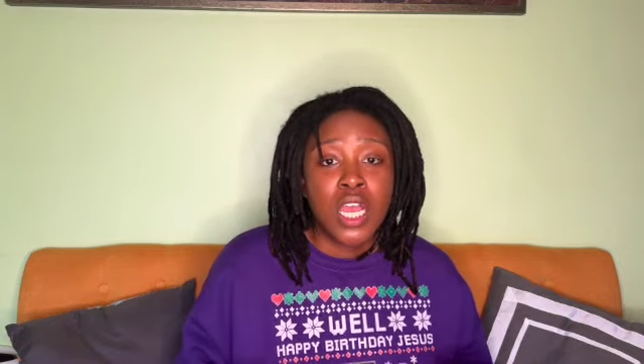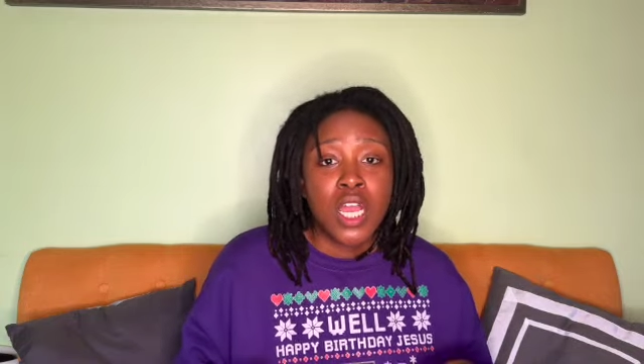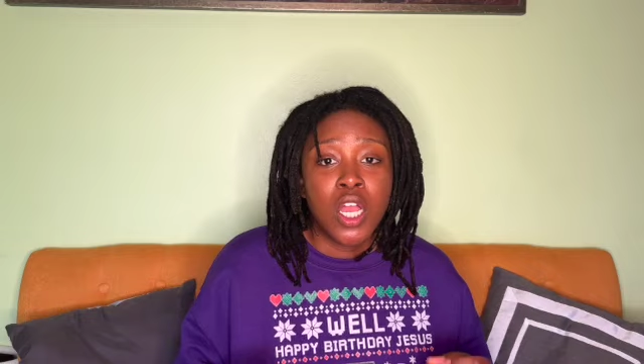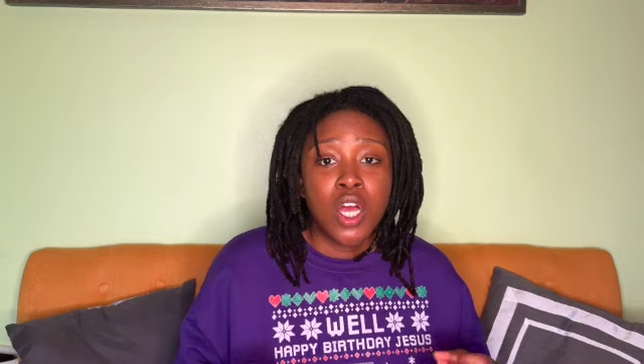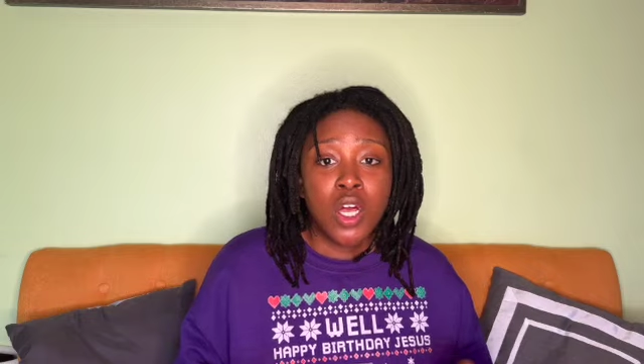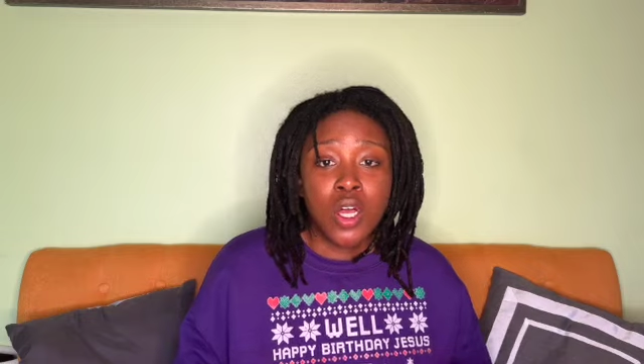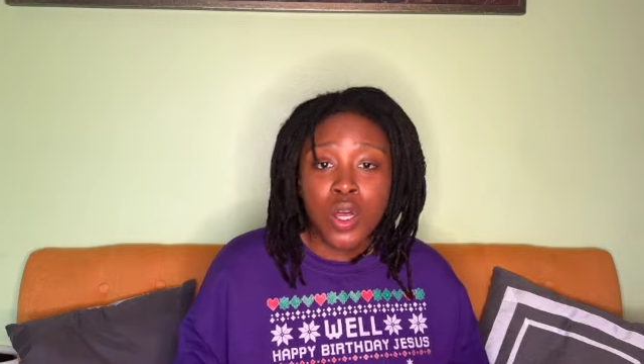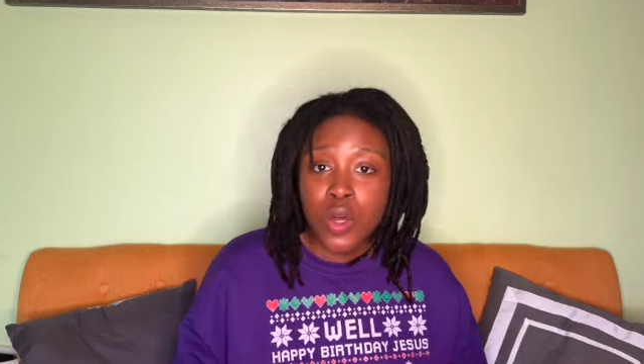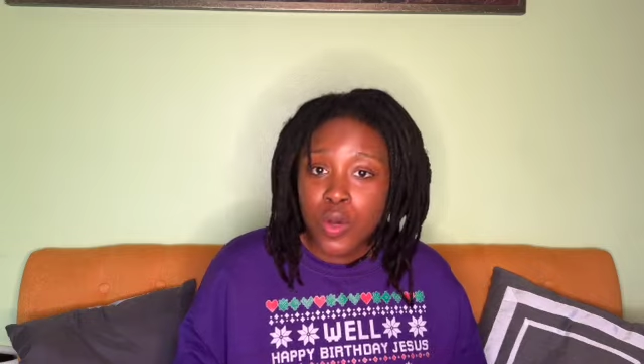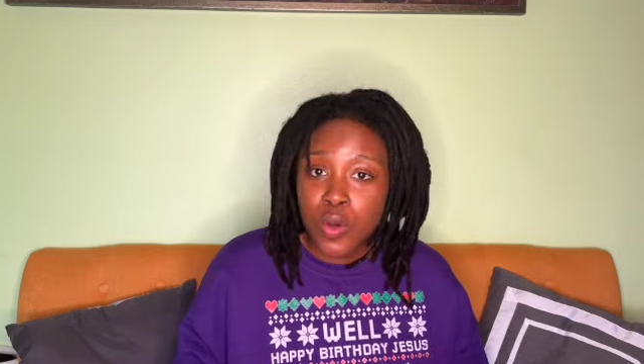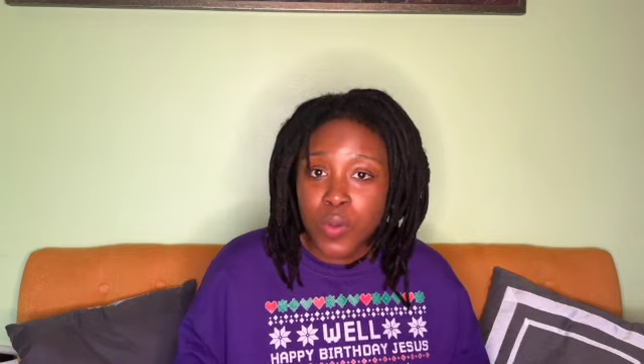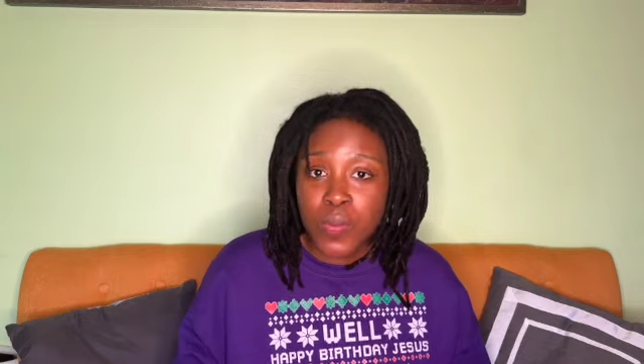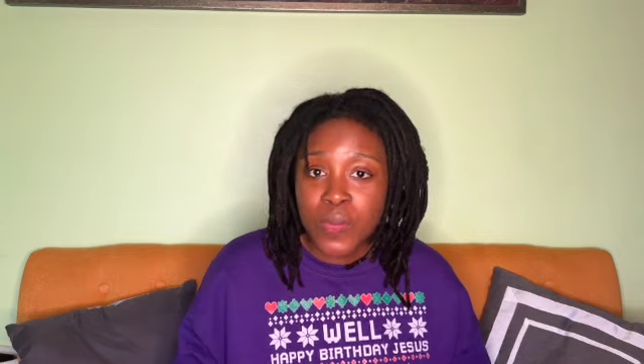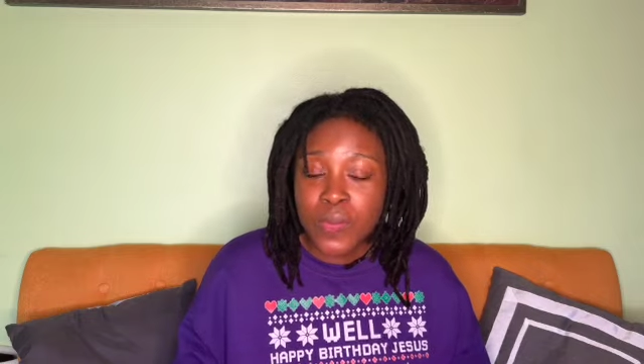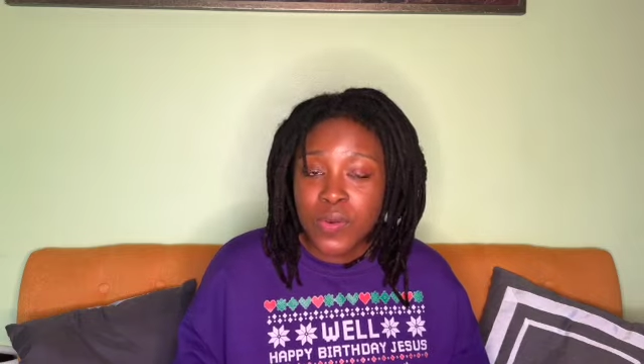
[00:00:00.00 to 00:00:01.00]

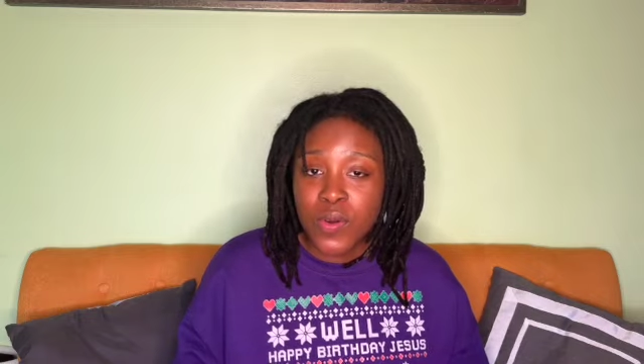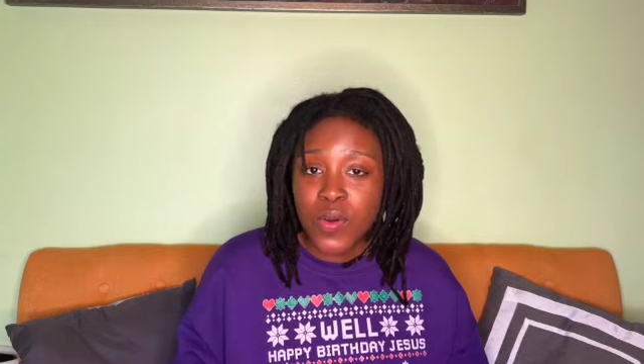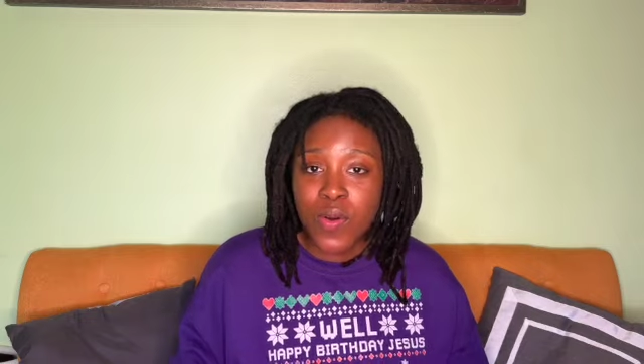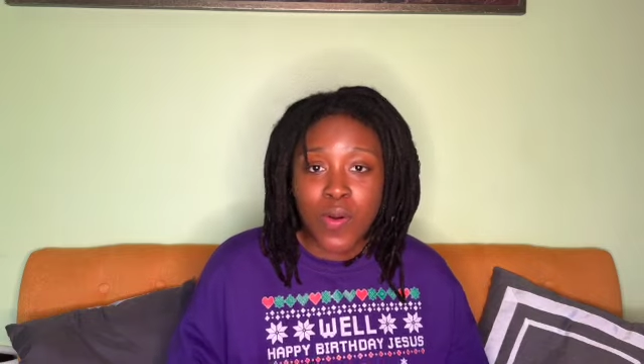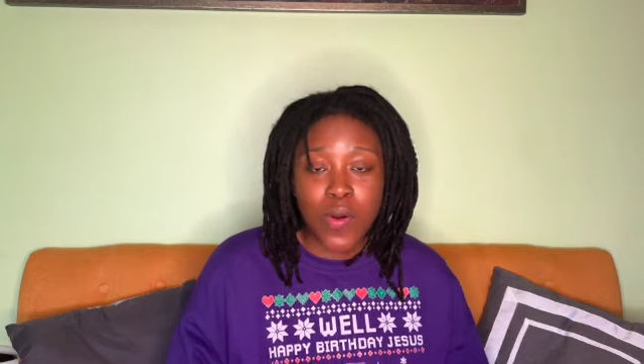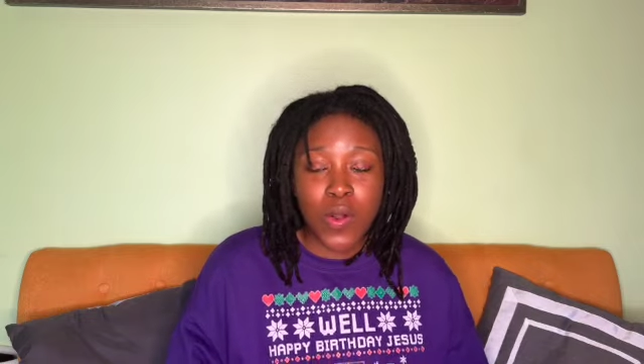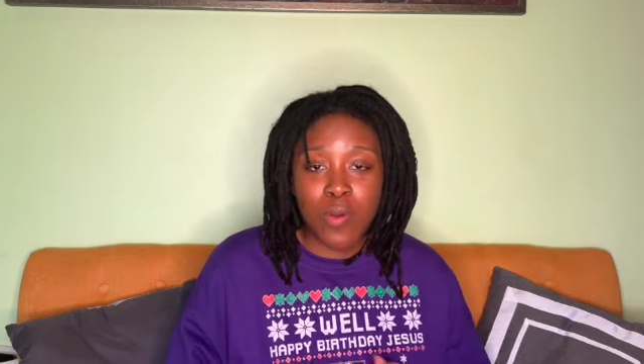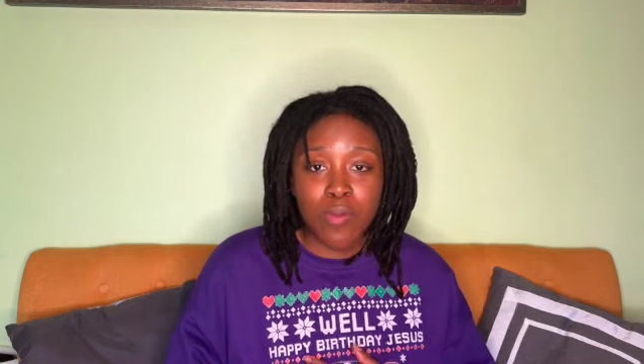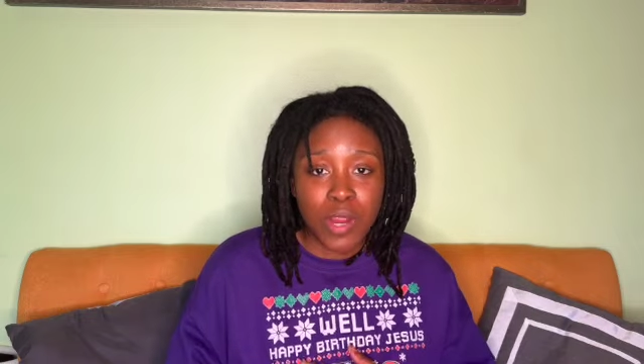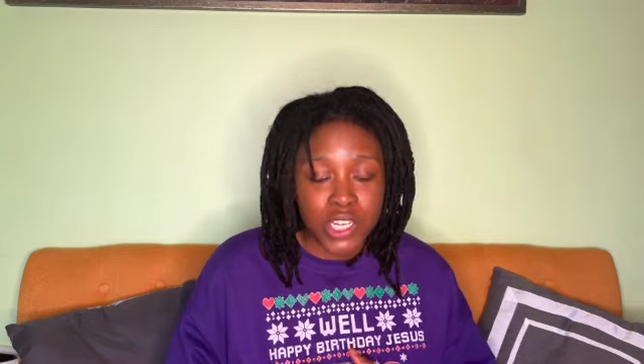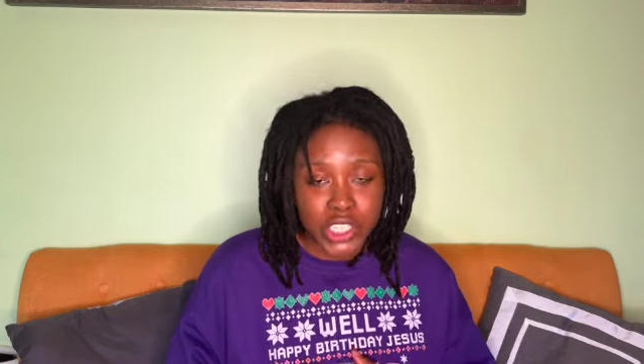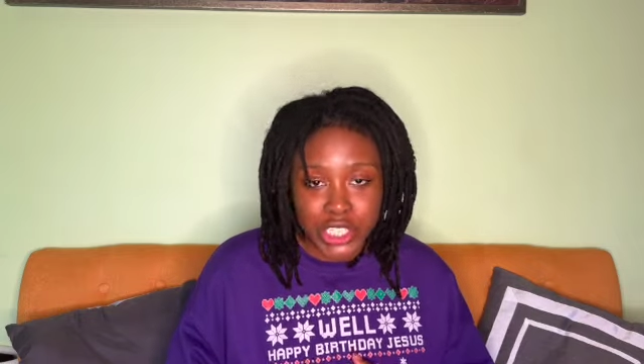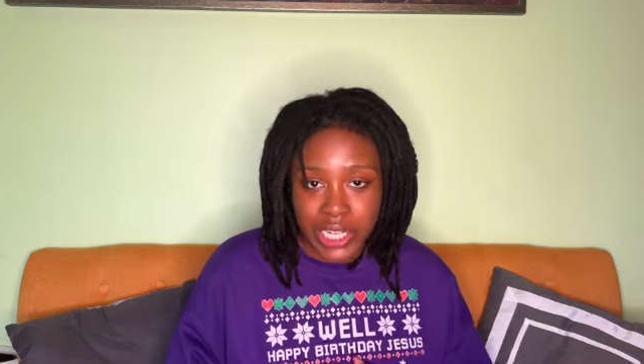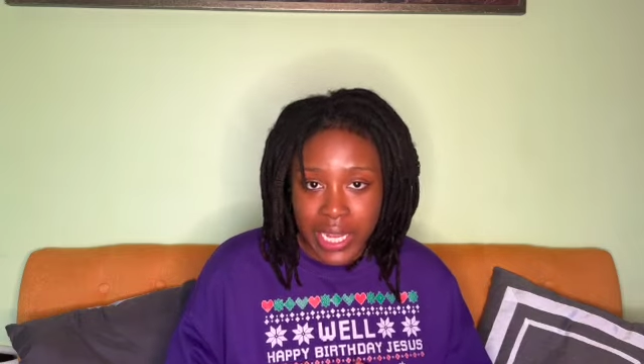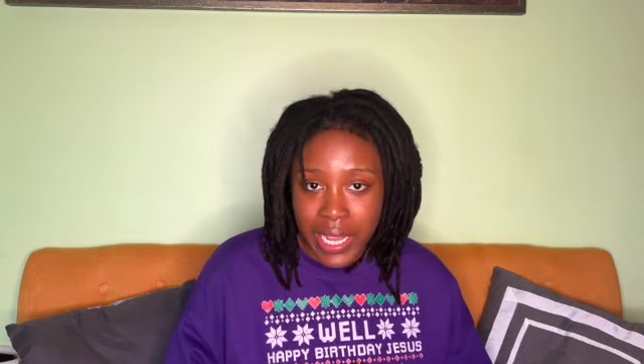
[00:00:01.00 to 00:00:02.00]
comb or
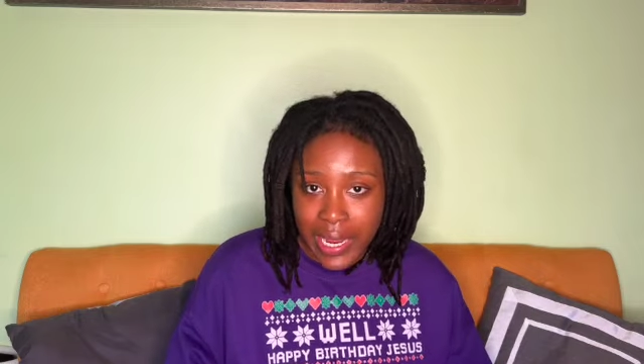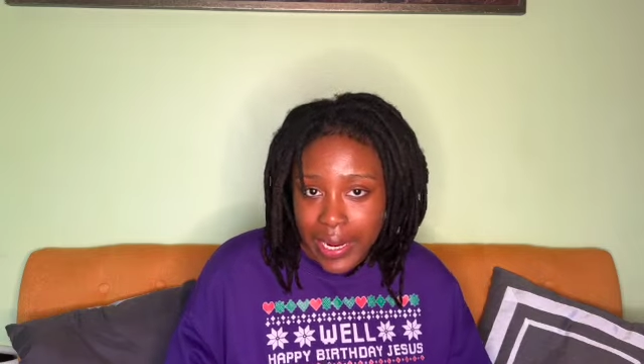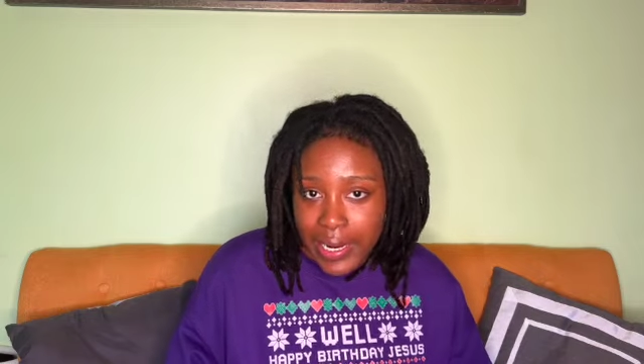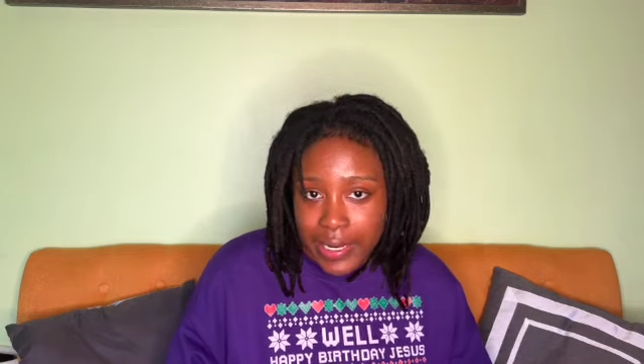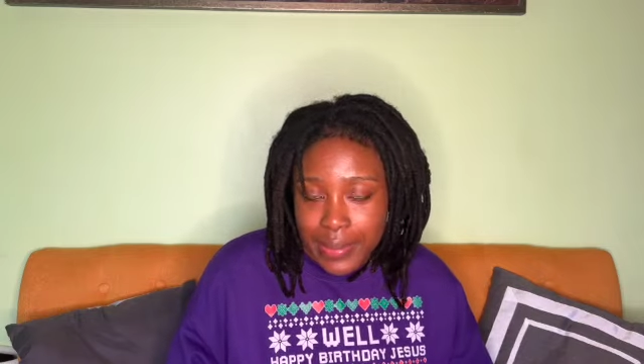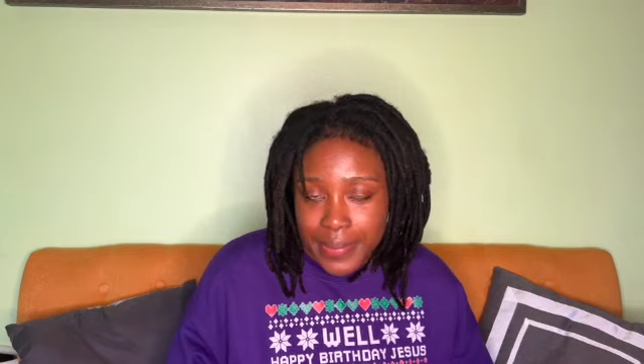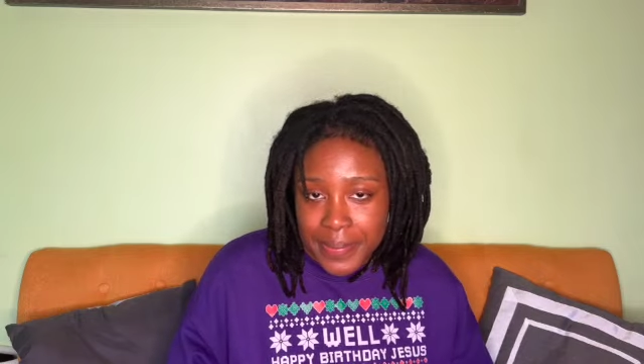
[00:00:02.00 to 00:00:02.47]
brush your hair.